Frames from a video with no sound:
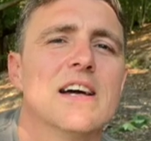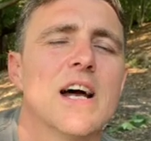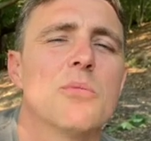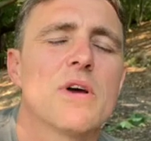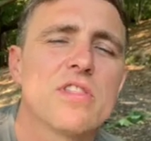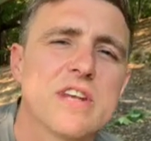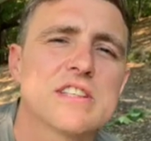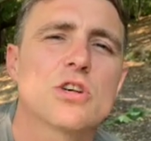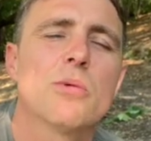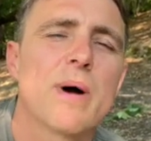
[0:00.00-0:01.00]
And when things
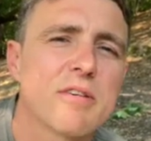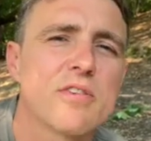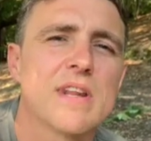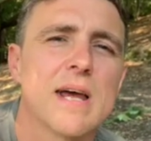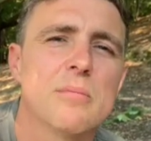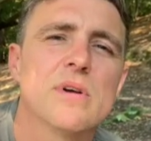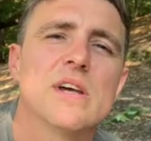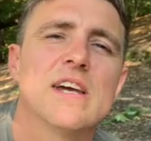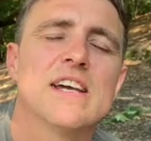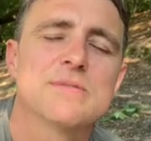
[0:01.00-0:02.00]
go bad for them,
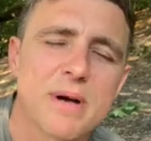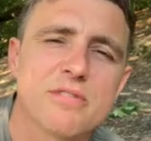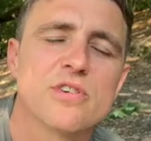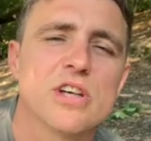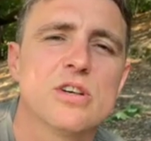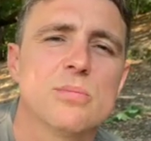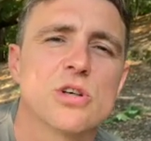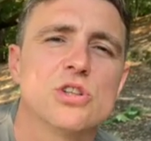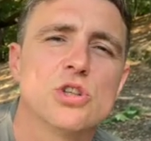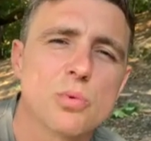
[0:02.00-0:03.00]
it's bad for you
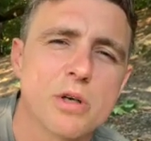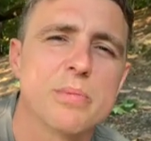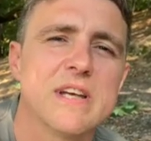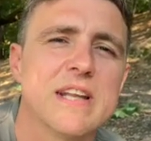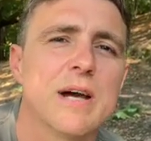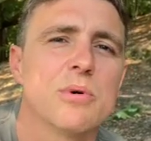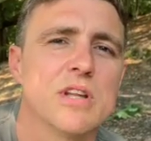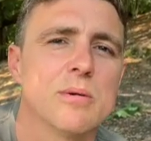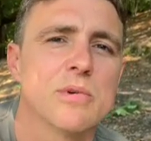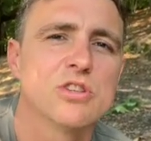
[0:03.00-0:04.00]
because you want to be there with
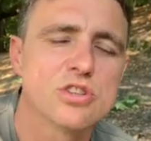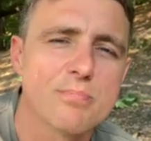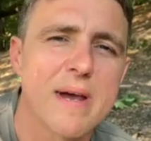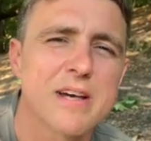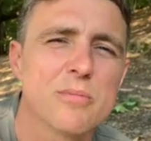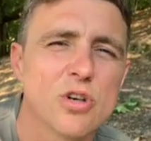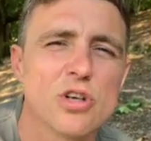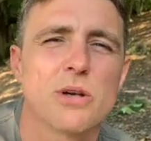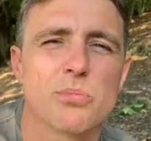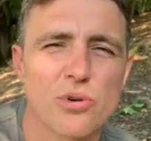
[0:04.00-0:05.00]
them, and just make them know
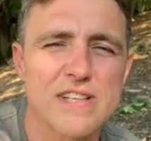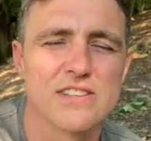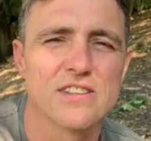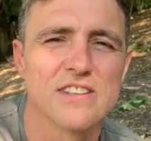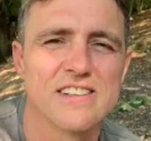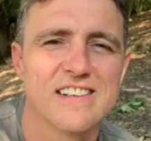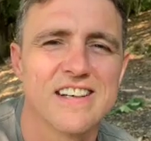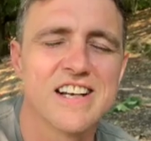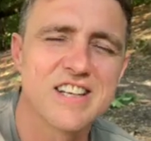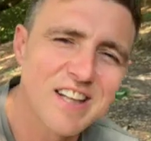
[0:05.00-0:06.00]
you're present
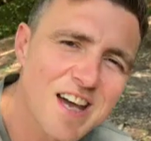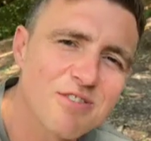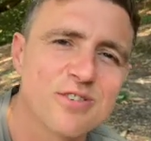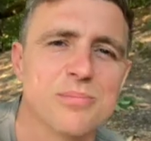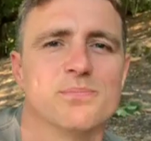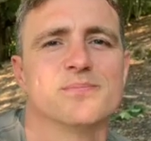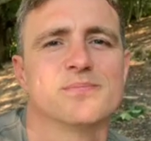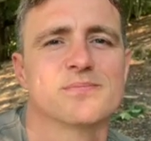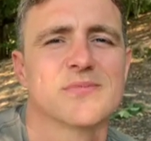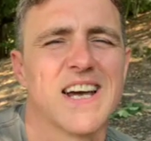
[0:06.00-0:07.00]
and you're there for them.
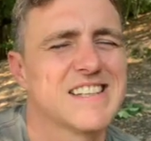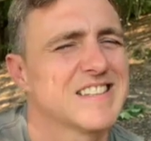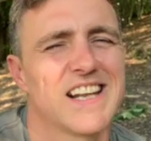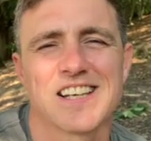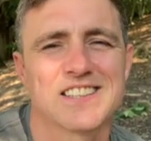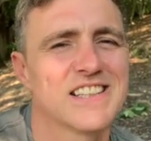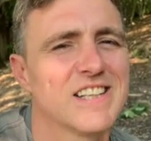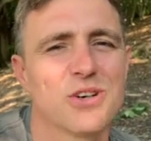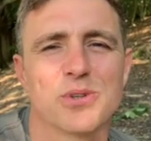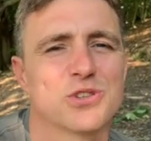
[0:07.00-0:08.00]
And it's a nice thing
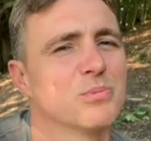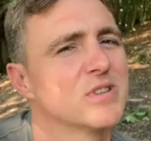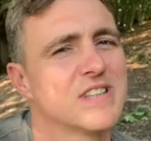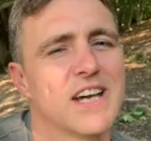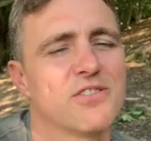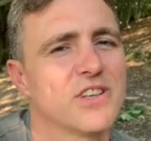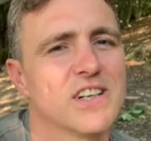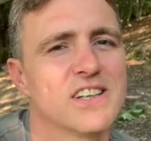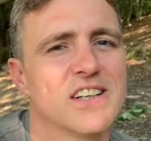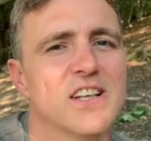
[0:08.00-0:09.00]
knowing someone's there for you.
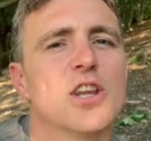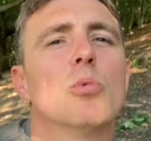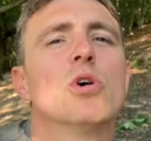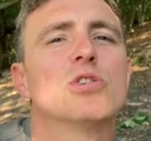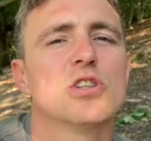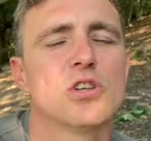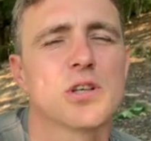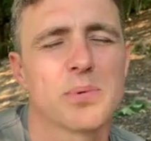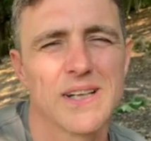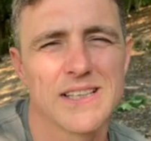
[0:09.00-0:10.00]
The world's a lonely
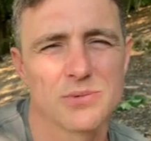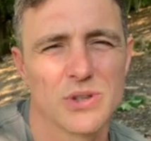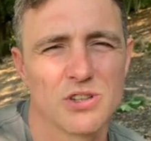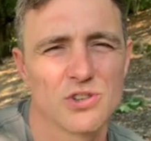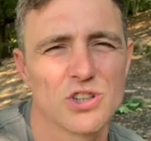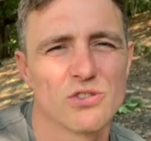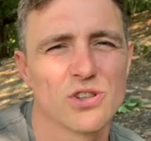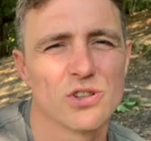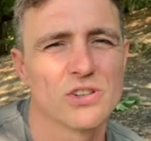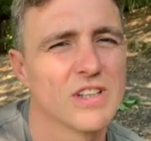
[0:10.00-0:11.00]
place when you're on your
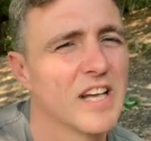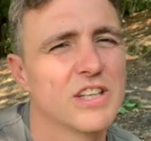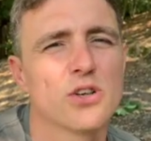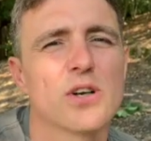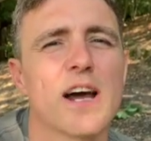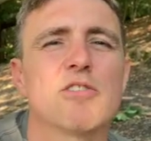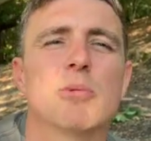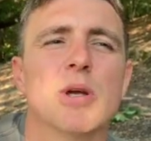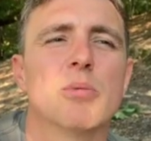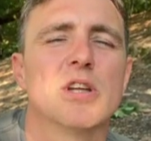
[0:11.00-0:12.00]
own, and you don't have to
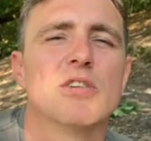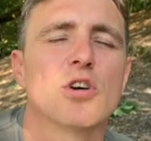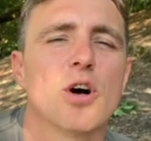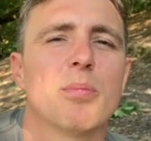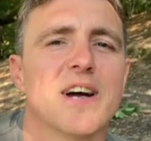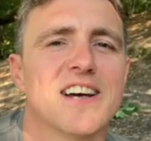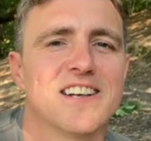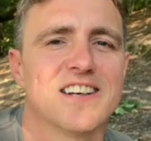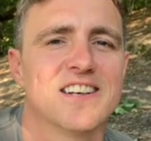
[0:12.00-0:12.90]
be when you've got a partner.